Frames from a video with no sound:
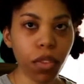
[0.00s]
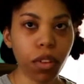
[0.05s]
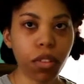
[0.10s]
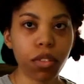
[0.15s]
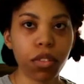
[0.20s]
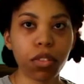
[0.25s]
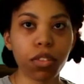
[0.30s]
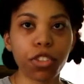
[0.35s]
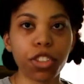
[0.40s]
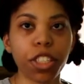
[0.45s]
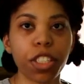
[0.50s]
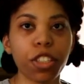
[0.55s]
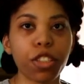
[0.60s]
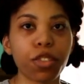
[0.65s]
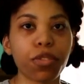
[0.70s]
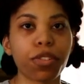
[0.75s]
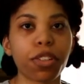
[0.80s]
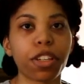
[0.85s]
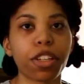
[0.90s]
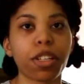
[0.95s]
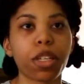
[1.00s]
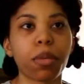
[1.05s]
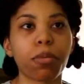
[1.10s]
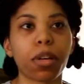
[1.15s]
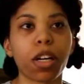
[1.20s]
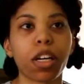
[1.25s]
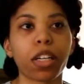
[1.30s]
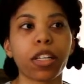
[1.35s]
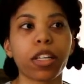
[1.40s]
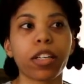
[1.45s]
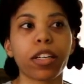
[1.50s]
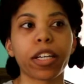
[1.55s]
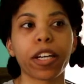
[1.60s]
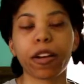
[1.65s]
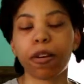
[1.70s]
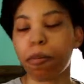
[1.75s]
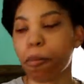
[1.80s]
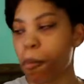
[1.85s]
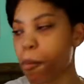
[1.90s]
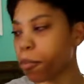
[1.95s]
don't change for anybody.
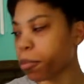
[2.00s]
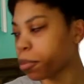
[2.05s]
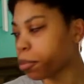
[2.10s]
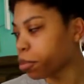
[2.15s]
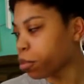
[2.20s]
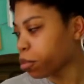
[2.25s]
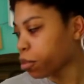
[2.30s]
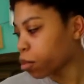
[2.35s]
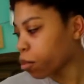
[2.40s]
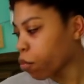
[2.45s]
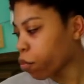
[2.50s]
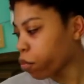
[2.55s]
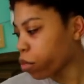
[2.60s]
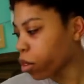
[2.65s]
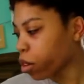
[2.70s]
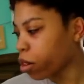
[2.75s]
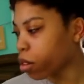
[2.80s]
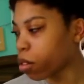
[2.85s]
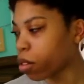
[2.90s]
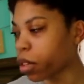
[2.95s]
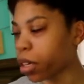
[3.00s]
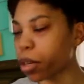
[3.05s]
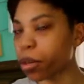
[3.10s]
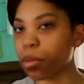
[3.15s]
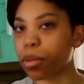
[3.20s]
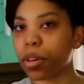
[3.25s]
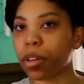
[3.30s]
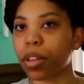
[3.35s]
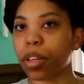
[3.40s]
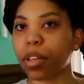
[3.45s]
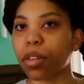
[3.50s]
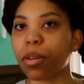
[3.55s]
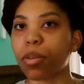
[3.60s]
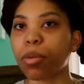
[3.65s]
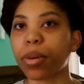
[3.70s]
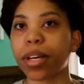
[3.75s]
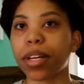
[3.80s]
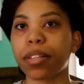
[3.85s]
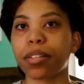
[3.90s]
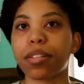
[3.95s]
Like really the
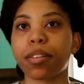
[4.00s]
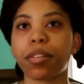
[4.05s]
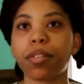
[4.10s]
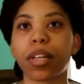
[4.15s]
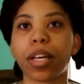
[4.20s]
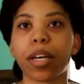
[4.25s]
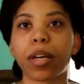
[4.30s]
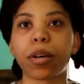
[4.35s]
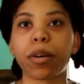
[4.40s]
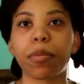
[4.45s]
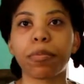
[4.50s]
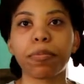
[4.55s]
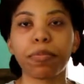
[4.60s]
way to like